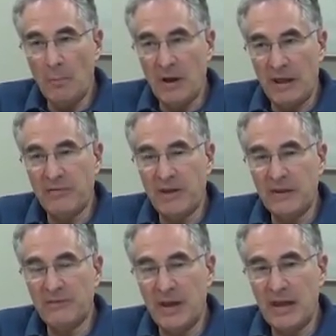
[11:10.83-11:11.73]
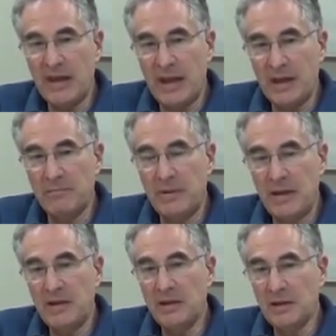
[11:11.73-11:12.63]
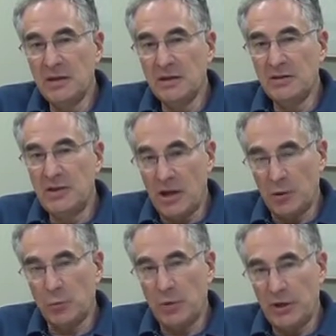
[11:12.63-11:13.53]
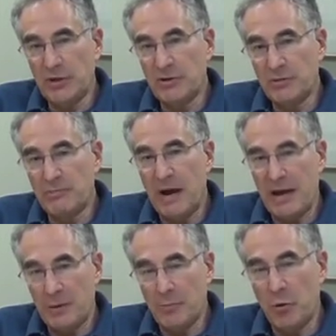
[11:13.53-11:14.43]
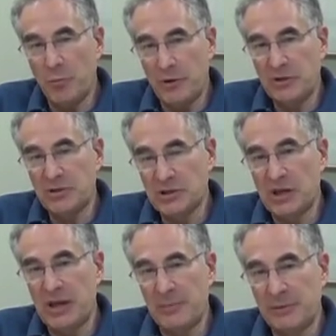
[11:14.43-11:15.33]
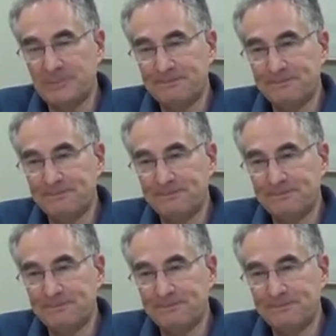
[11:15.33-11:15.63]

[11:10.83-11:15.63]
But I think they can be dealt with by an appropriate disclaimer.